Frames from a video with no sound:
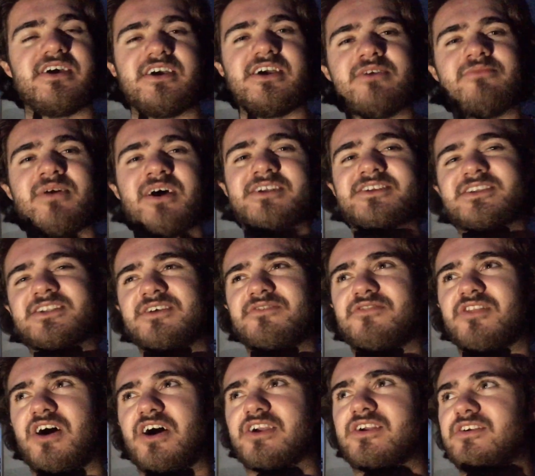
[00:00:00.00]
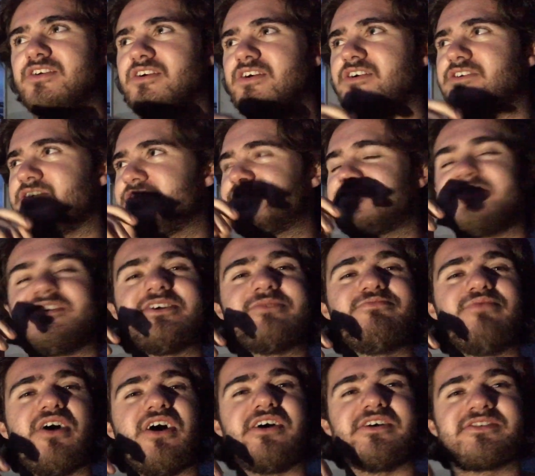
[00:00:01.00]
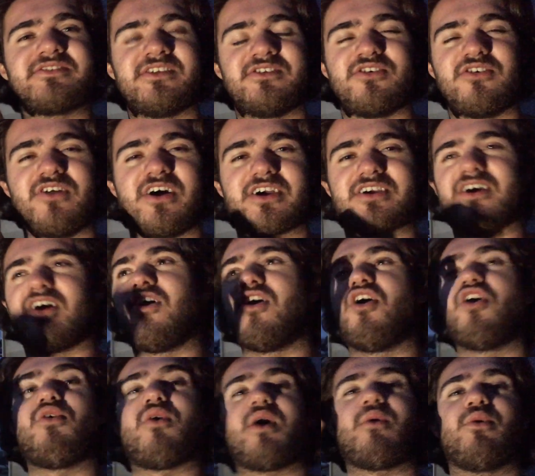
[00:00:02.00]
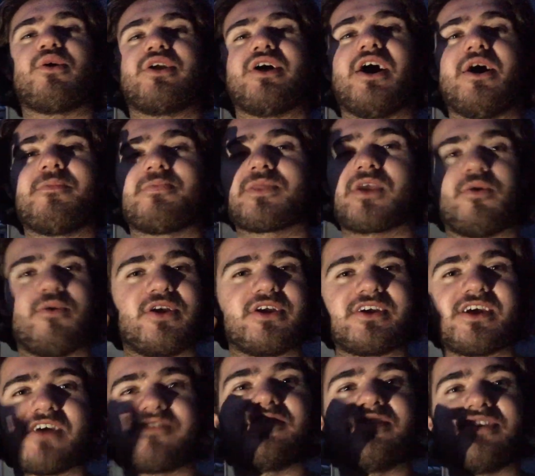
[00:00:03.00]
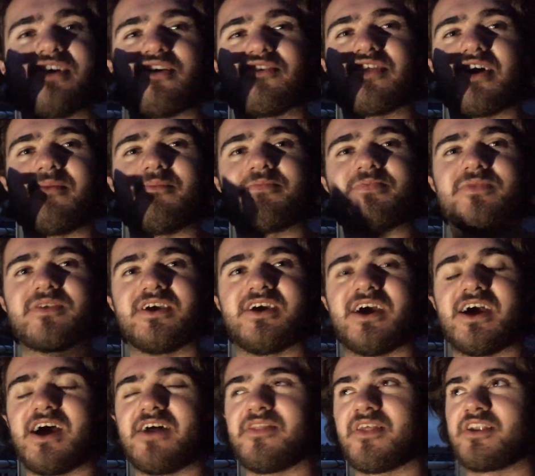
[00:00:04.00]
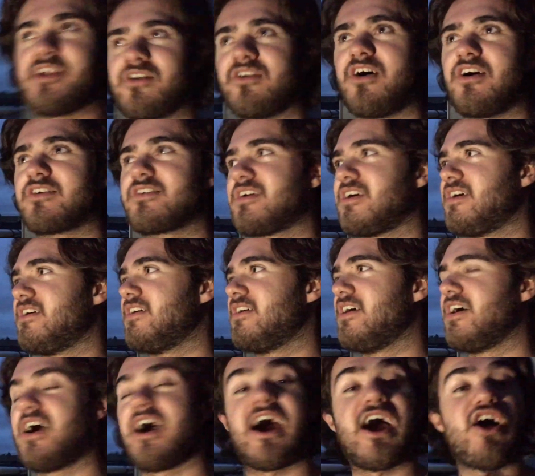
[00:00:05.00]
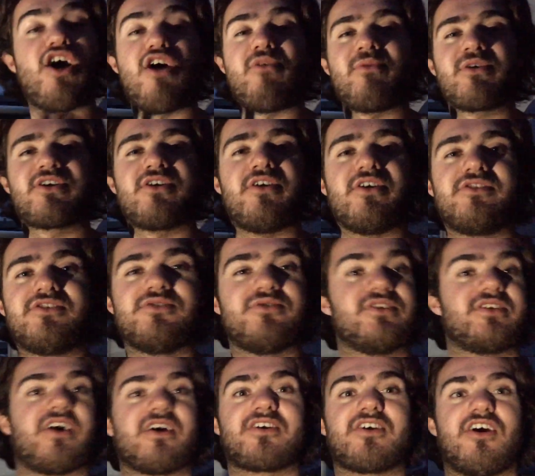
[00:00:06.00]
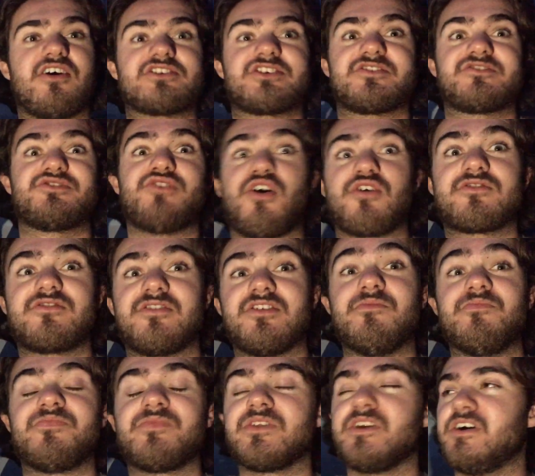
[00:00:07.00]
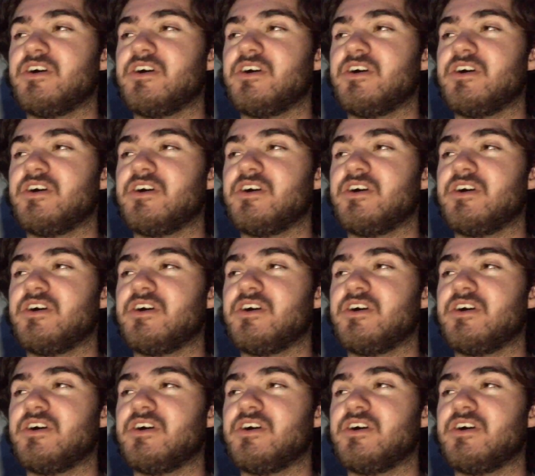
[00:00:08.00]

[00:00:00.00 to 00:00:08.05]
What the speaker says: Imagine if like you see a person and you're like, oh, I wanna get to know them, and then you're like, how am I gonna do it? I can't just talk to them.